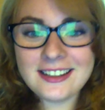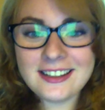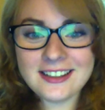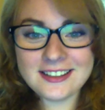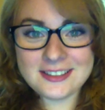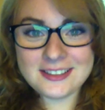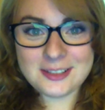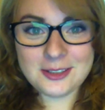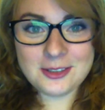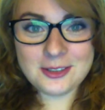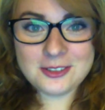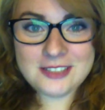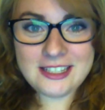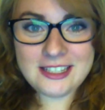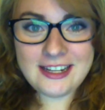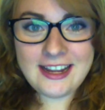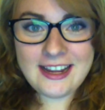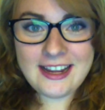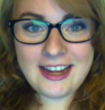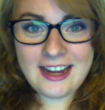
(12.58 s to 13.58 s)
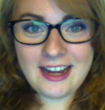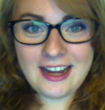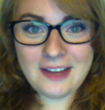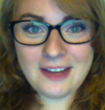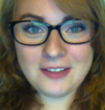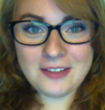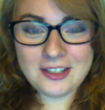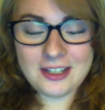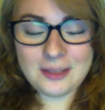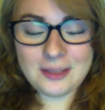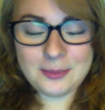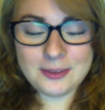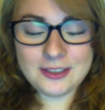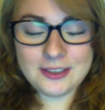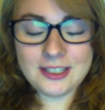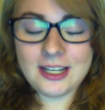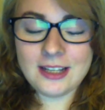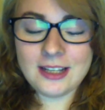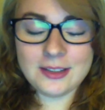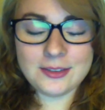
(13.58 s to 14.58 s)
So today I have a couple
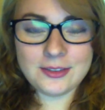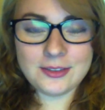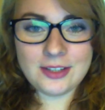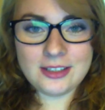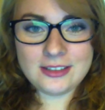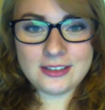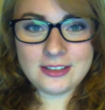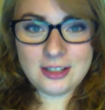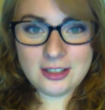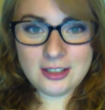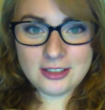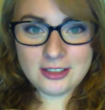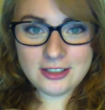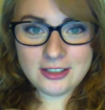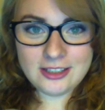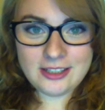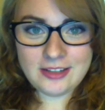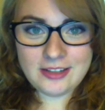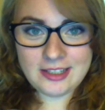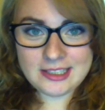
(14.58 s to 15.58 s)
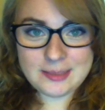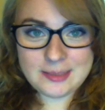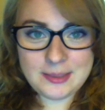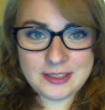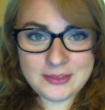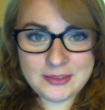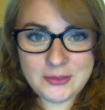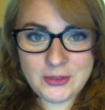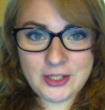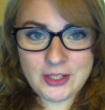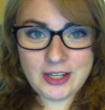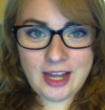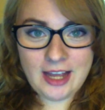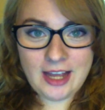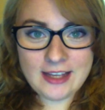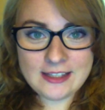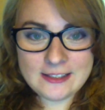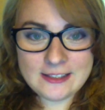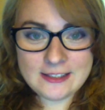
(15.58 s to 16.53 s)
of dog cookie recipes for you guys.